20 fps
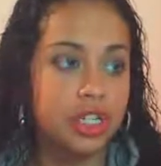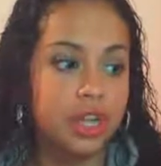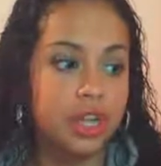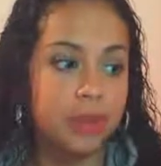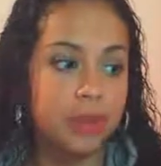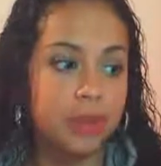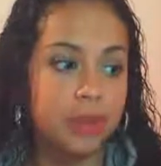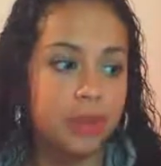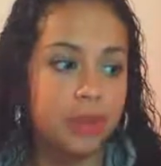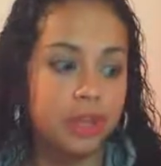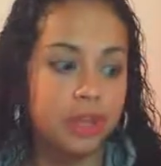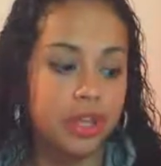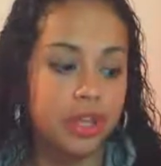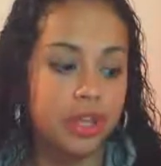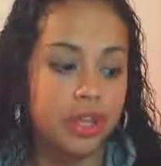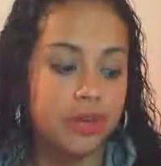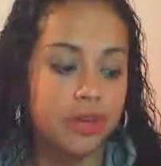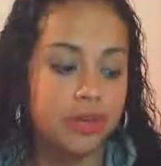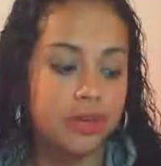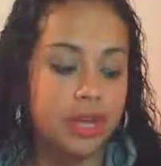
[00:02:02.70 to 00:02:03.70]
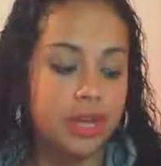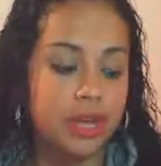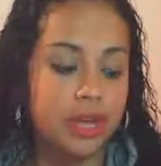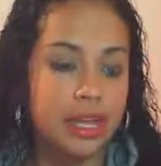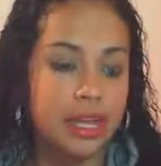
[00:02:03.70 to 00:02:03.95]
share with you